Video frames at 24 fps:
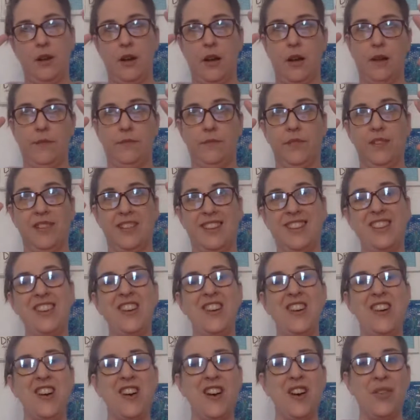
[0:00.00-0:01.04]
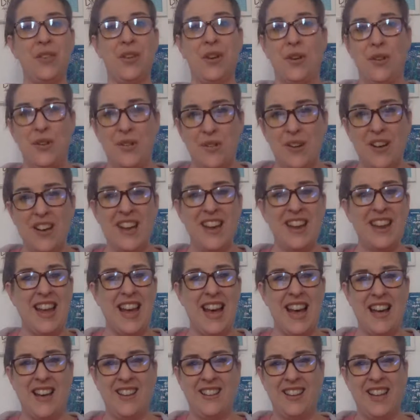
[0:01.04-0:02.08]
You're the one
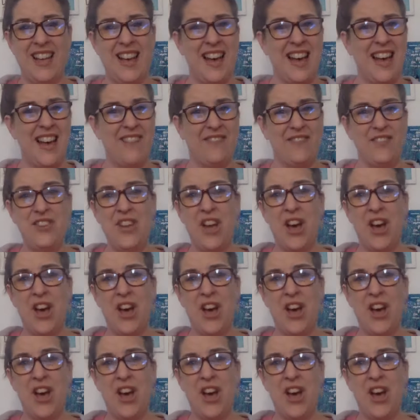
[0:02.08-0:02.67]
I love,